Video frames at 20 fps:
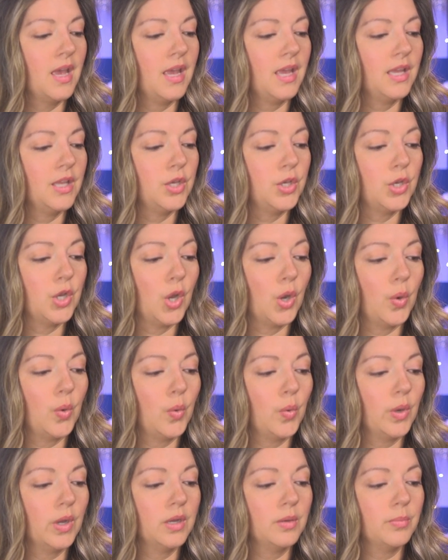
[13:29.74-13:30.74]
And no
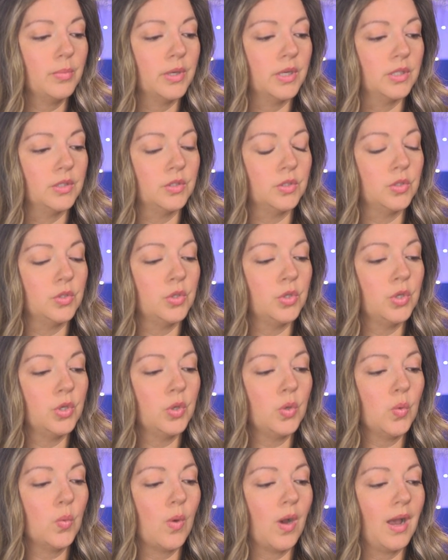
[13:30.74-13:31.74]
one puts
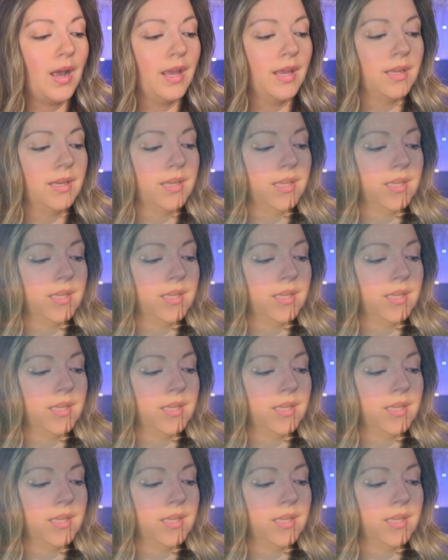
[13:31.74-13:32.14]
new wine